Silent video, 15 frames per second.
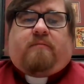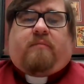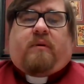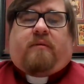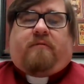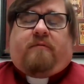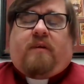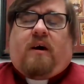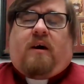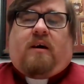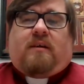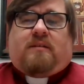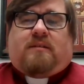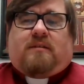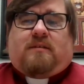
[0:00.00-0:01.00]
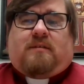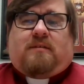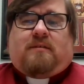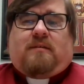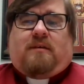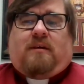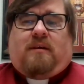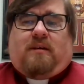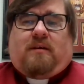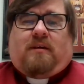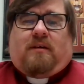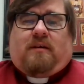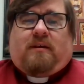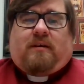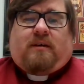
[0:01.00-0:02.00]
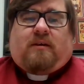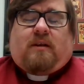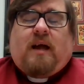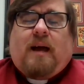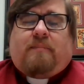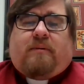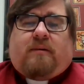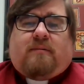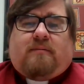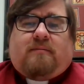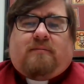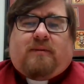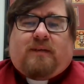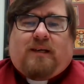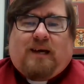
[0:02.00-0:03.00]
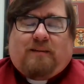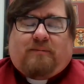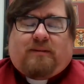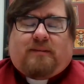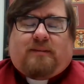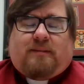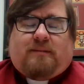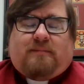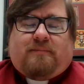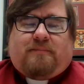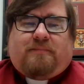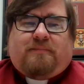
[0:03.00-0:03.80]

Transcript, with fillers: but if not, it'll happen when it happens.